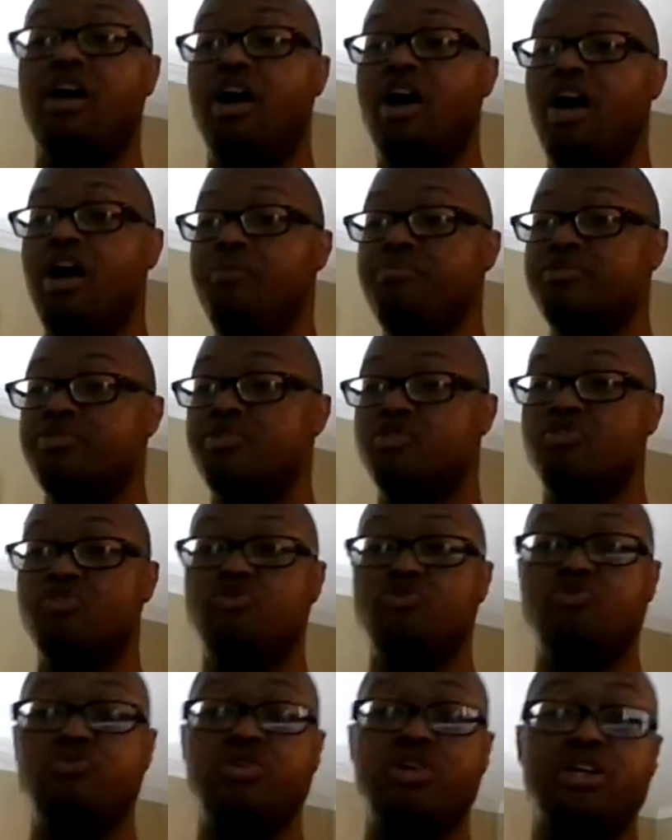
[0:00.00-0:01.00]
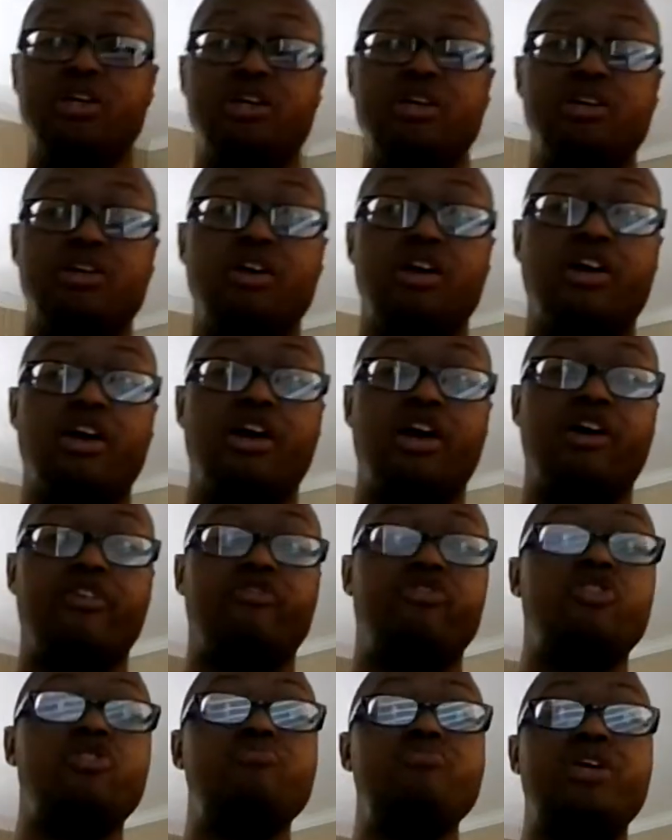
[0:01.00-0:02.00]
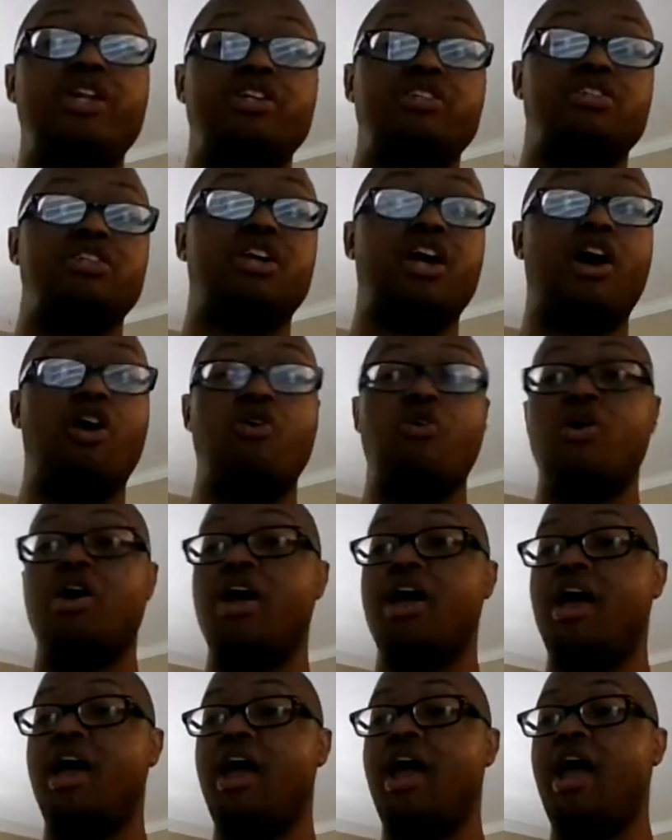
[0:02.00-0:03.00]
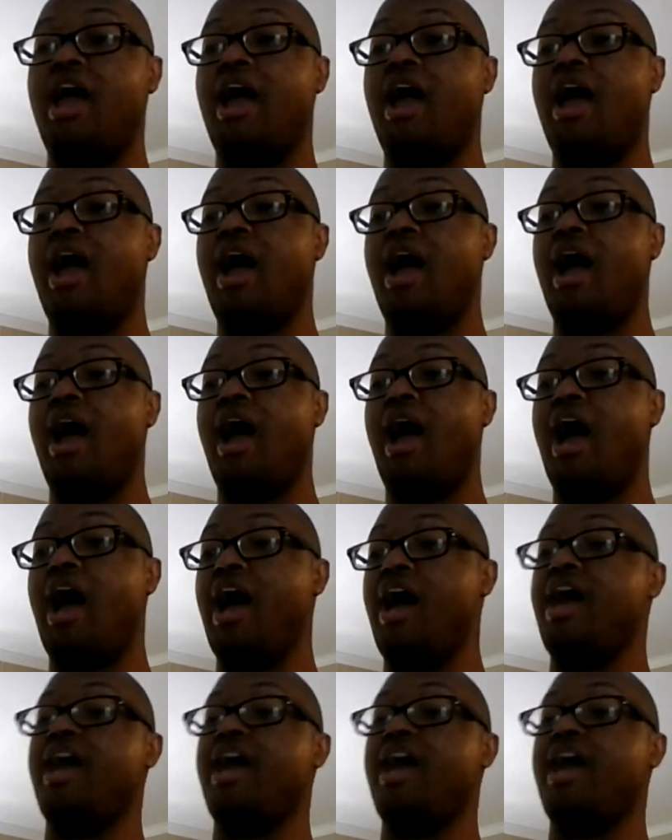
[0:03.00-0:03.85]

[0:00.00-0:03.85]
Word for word: Up to a few minutes ago, I